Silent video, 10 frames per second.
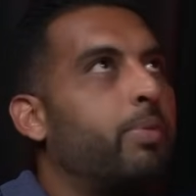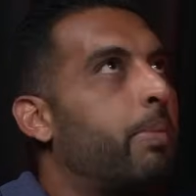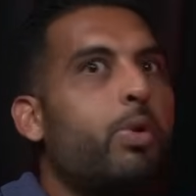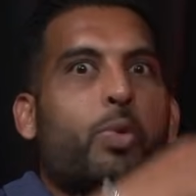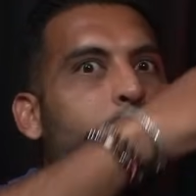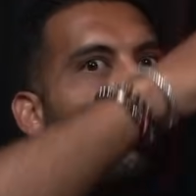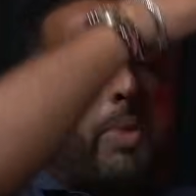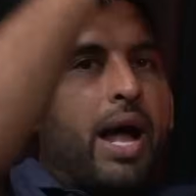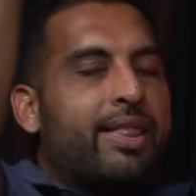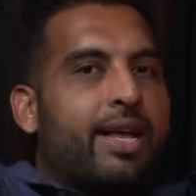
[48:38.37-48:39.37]
Remember, we
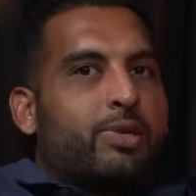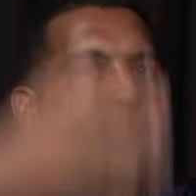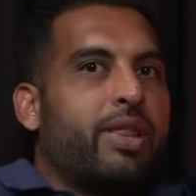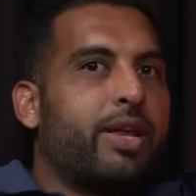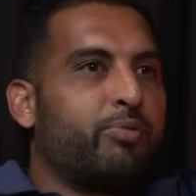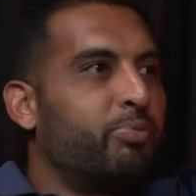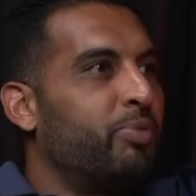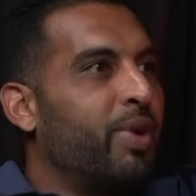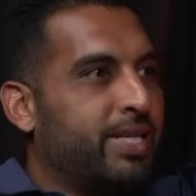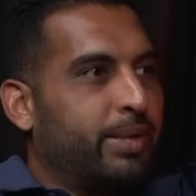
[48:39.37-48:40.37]
don't buy things when they
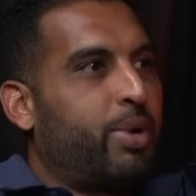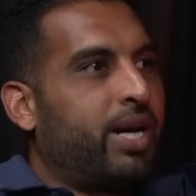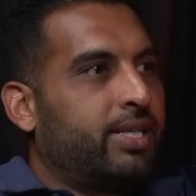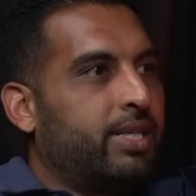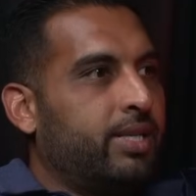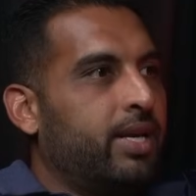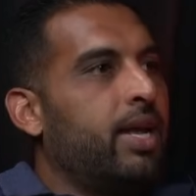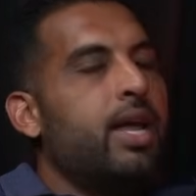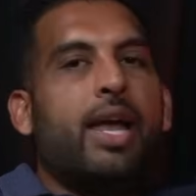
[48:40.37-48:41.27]
raise the prices.